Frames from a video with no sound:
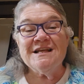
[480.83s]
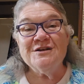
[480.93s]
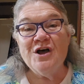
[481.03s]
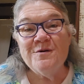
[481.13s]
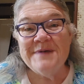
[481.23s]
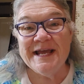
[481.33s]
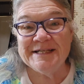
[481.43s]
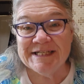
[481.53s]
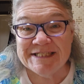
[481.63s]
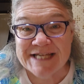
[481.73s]
No man
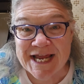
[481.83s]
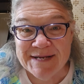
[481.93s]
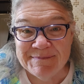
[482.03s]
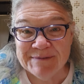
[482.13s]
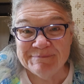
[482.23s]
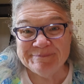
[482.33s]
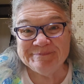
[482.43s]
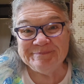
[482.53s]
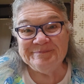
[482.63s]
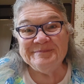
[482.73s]
could tame him.
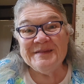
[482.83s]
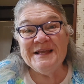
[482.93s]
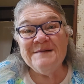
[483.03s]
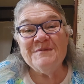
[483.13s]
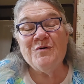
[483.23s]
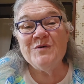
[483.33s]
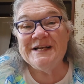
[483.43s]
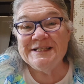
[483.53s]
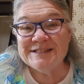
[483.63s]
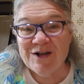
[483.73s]
But when
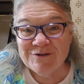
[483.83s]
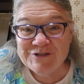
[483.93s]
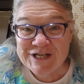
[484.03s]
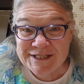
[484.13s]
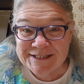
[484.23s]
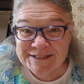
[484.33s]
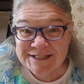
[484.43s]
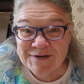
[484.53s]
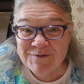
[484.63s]
he saw Jesus, he